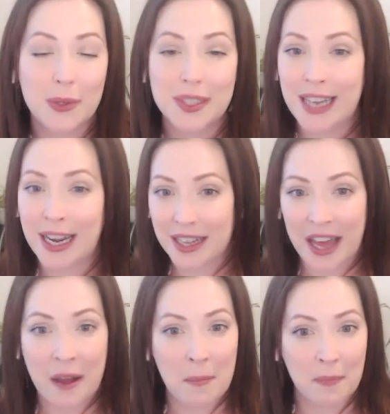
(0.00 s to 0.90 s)
you send
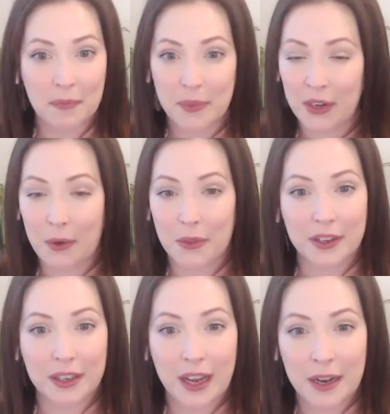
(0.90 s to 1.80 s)
them, you know,
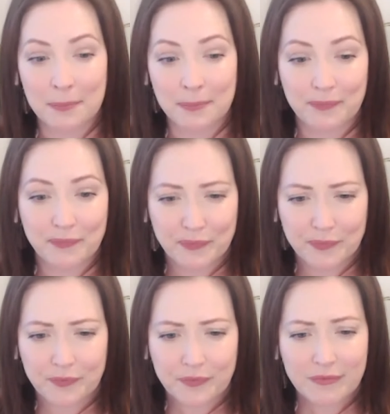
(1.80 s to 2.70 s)

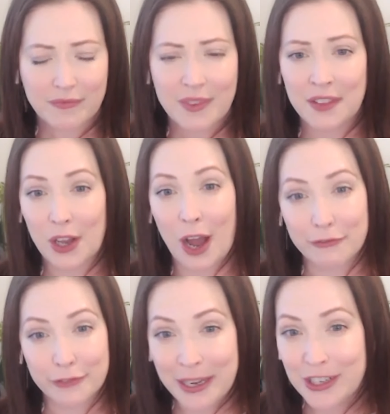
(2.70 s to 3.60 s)
the
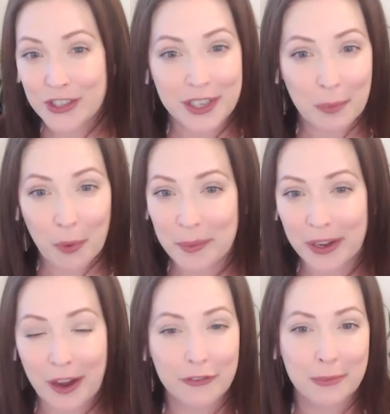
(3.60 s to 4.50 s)
confirmation, the
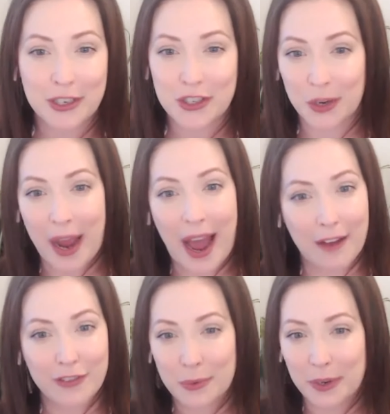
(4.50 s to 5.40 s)
appointment confirmation, or what
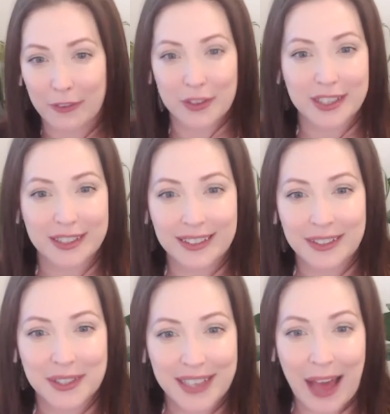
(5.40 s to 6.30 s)
have you, whatever the, you
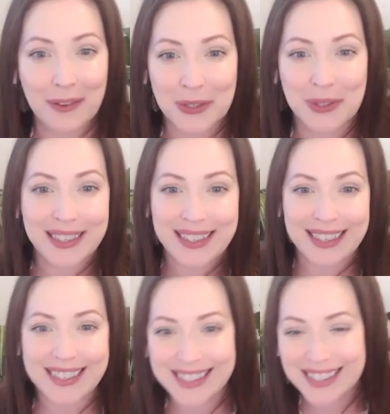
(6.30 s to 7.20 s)
know, the calendar link
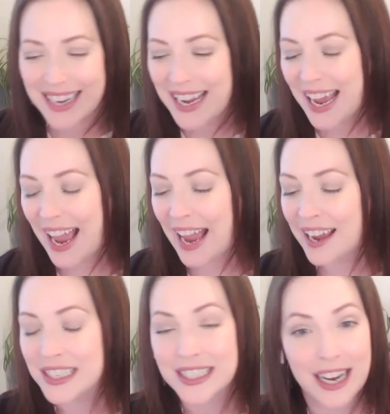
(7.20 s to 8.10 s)
is,
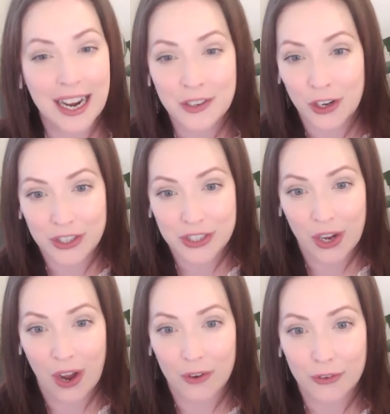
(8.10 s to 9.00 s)
and you're good to
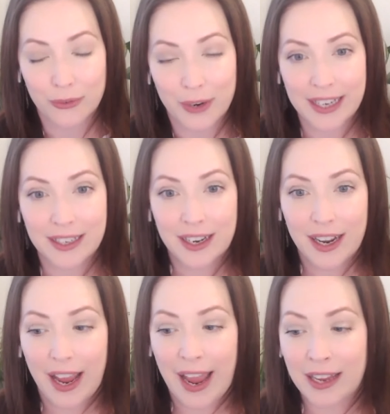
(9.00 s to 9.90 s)
go, right?
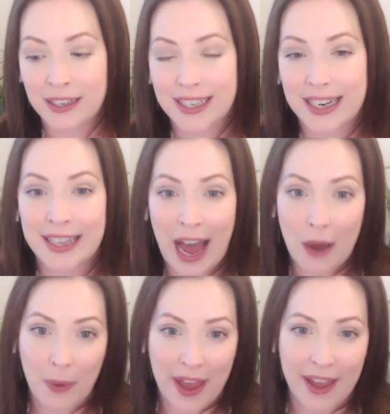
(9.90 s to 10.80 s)
And in
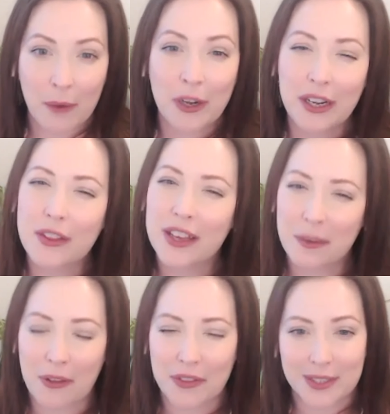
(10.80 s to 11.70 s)
that way, I want you to
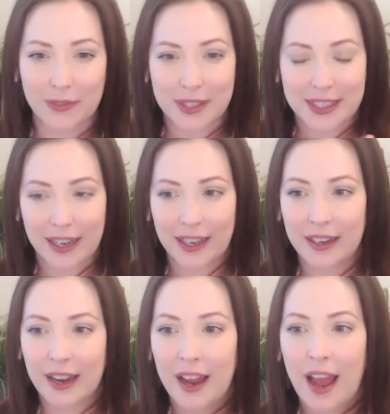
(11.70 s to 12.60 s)
think about this for a
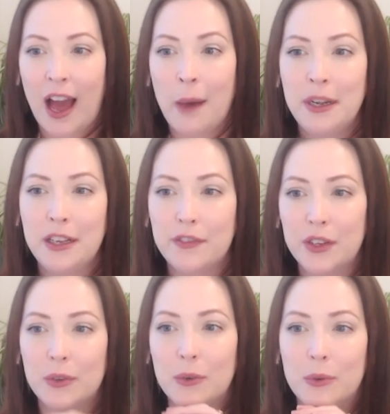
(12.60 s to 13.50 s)
second. How many of
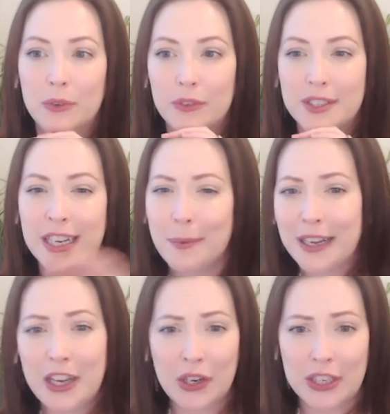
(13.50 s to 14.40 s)
you, is
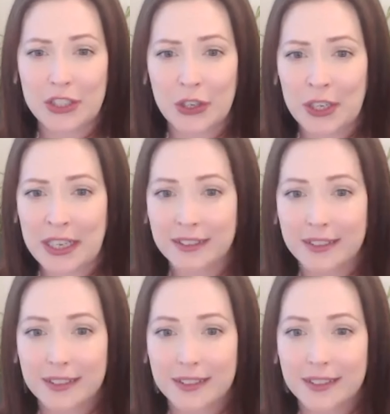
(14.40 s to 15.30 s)
anybody here an attorney?